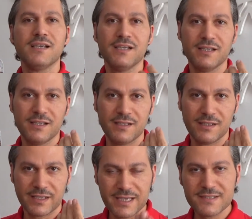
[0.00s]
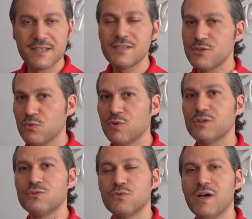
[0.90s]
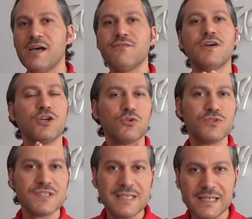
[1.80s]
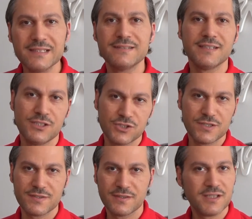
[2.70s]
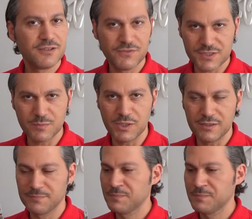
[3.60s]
cases you want to have concealed hinges, not visible.